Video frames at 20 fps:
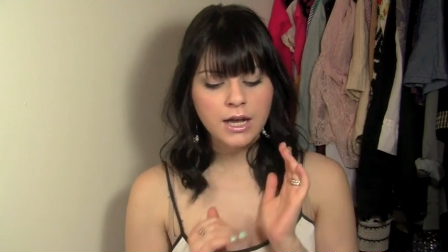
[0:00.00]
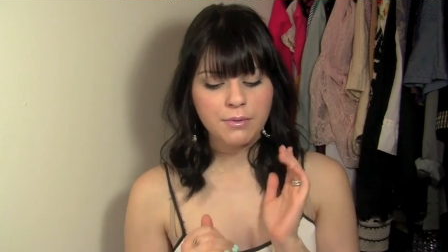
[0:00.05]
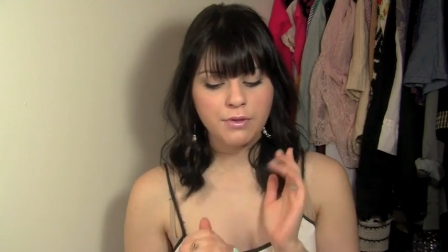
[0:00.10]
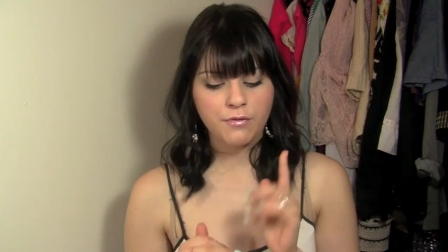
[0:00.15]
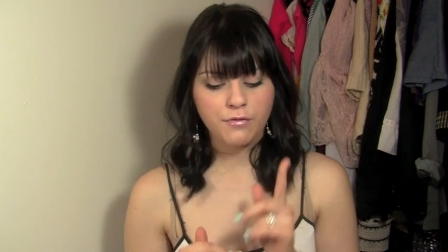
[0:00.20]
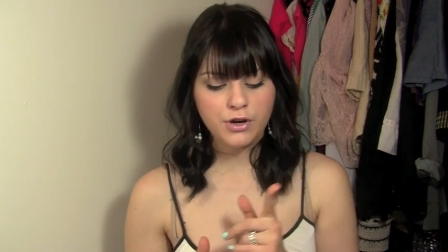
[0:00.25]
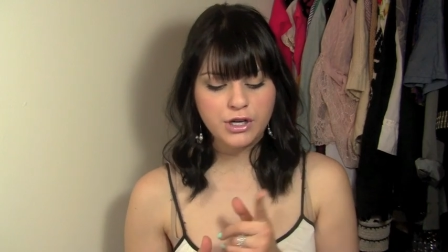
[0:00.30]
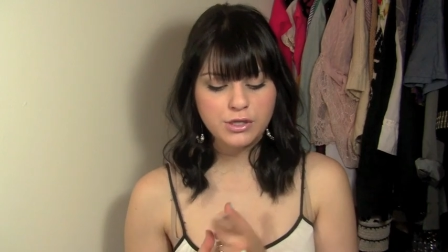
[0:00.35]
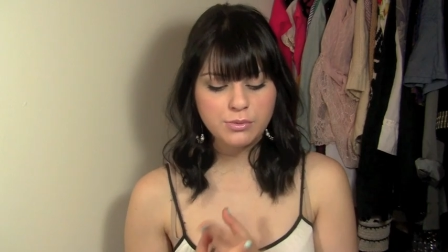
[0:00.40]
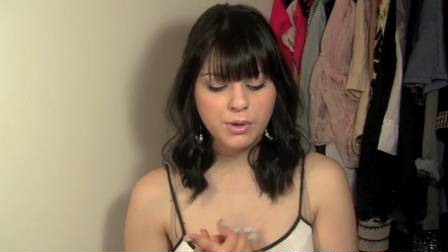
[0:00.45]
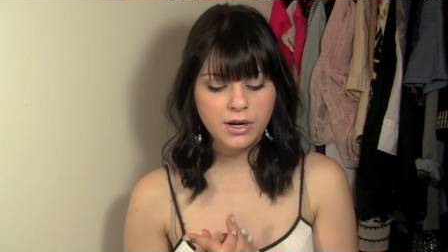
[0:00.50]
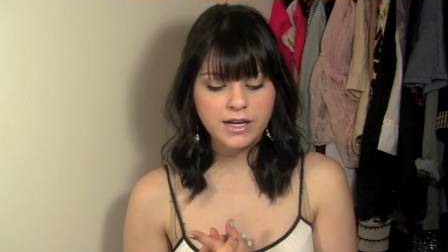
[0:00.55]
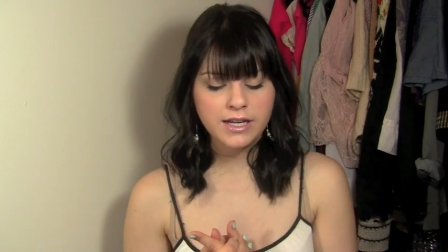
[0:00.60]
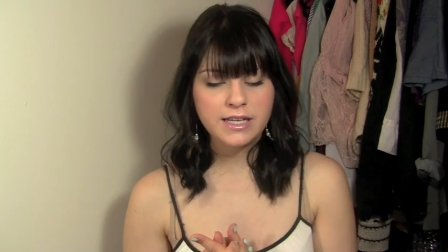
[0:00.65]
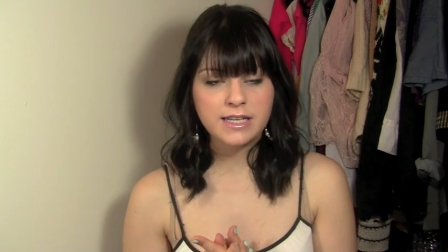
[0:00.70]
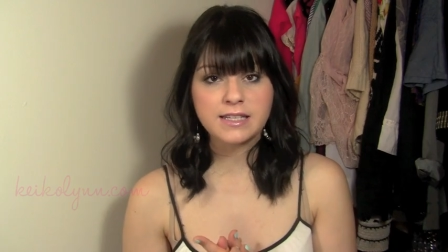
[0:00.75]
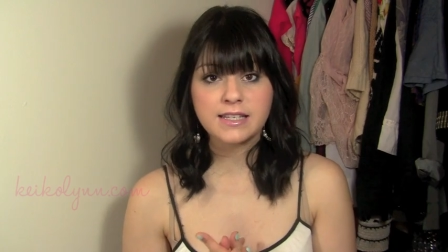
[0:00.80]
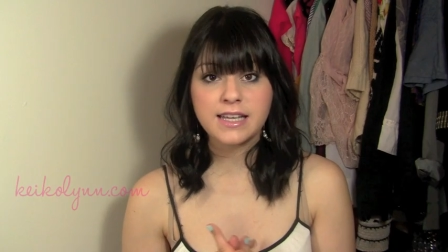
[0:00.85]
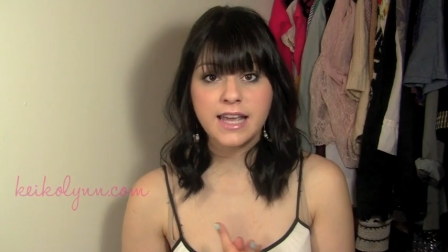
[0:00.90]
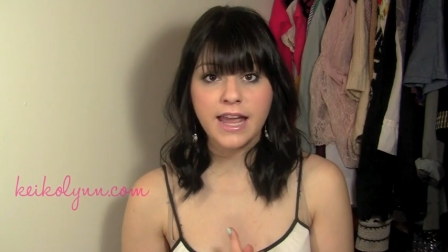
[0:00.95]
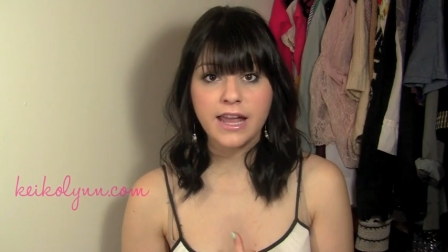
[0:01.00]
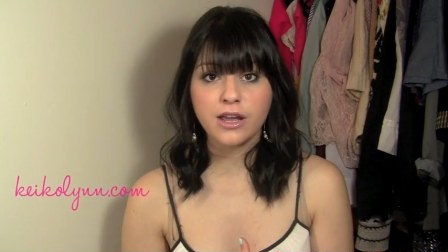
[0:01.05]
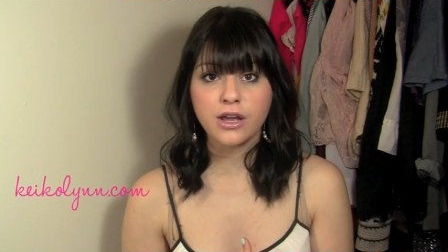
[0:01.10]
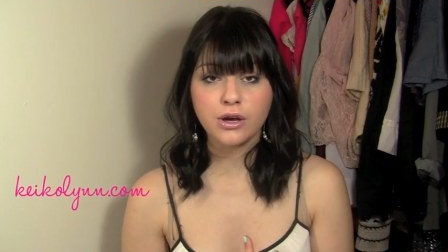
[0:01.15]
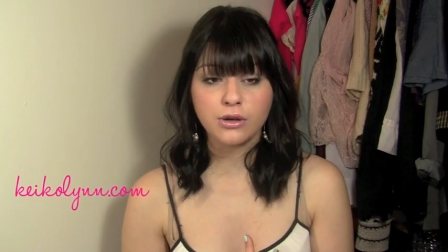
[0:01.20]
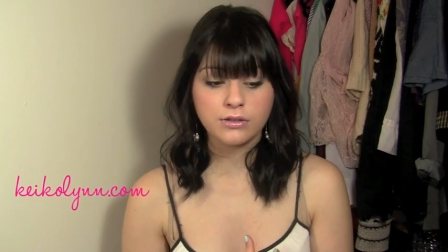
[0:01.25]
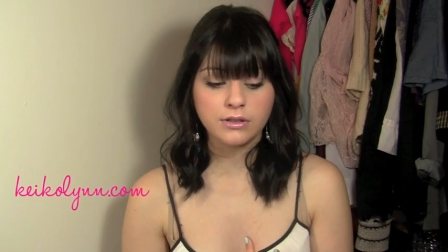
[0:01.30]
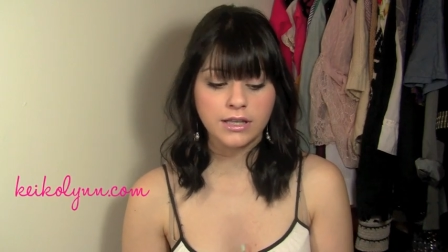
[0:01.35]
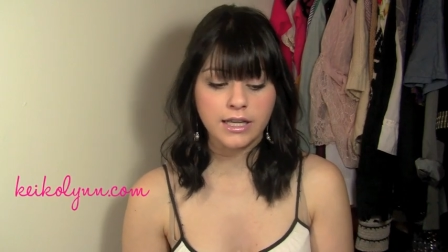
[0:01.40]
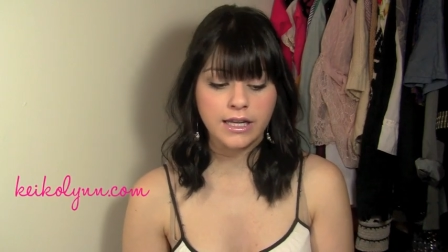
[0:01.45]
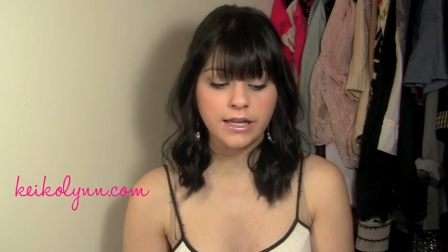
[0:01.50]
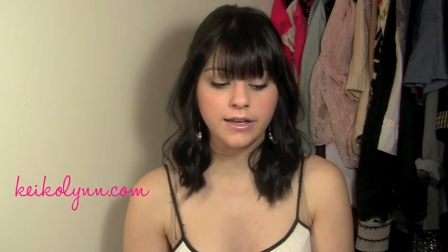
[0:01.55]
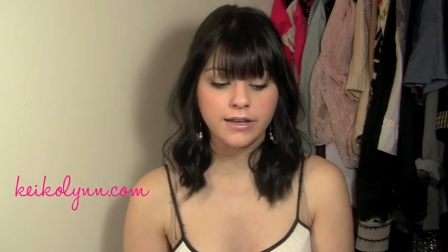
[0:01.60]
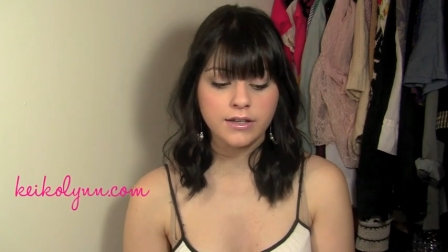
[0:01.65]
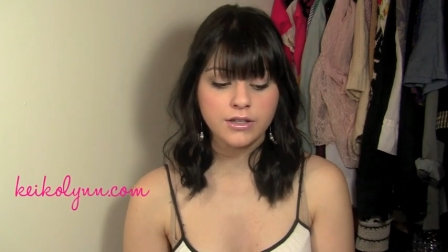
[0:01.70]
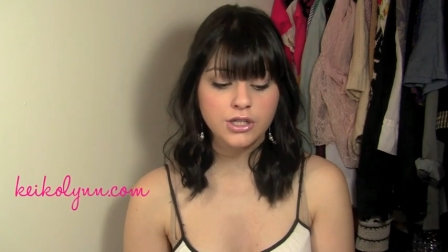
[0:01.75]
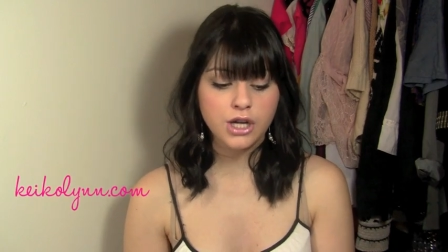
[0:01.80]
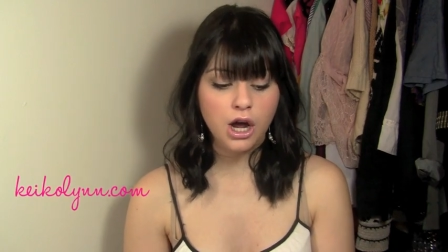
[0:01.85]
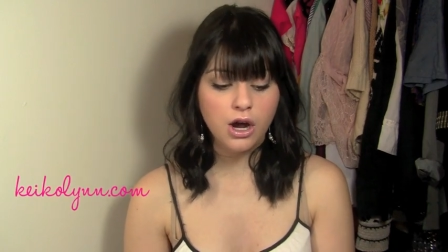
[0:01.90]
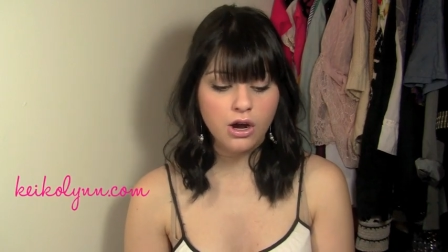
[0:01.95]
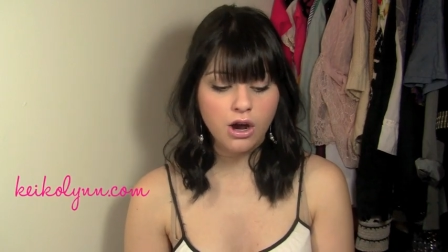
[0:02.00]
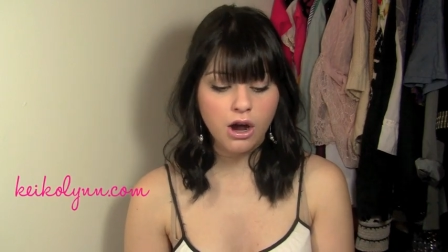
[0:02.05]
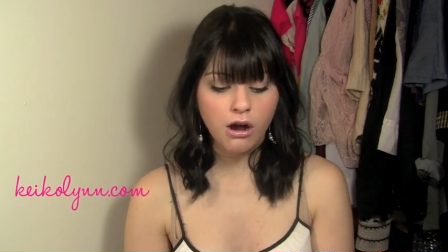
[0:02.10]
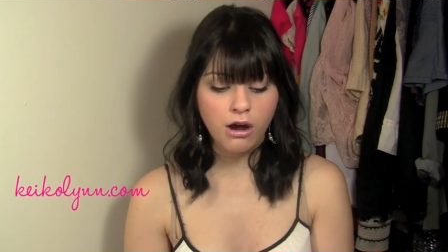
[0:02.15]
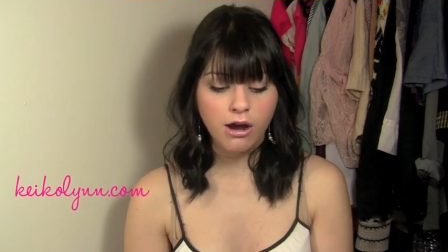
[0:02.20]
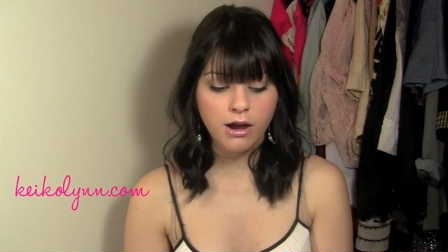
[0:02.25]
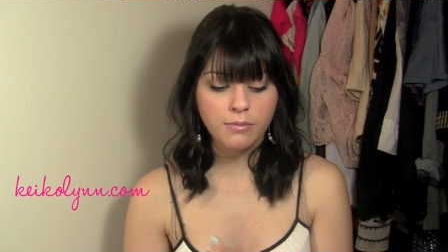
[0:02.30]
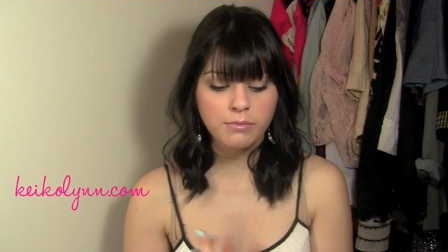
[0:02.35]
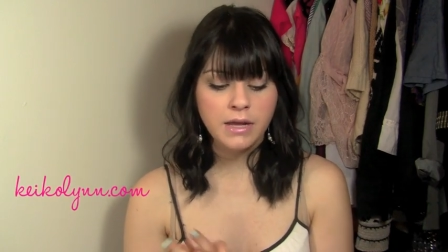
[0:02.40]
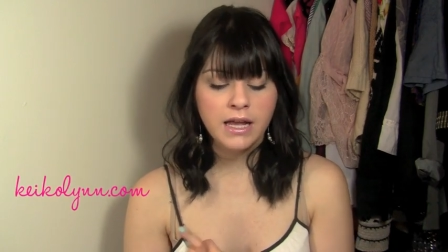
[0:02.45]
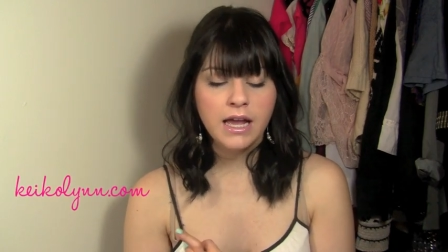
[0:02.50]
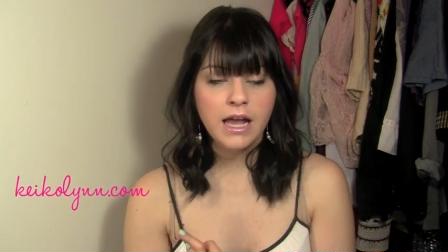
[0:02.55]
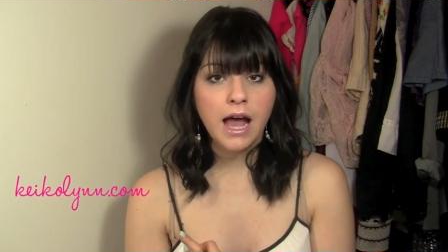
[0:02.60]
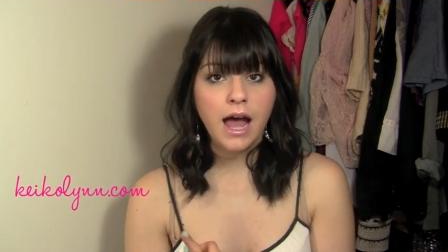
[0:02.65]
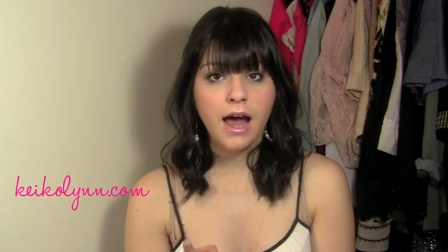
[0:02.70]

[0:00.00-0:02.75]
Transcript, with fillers: The first one is Keiko Lynn dot com.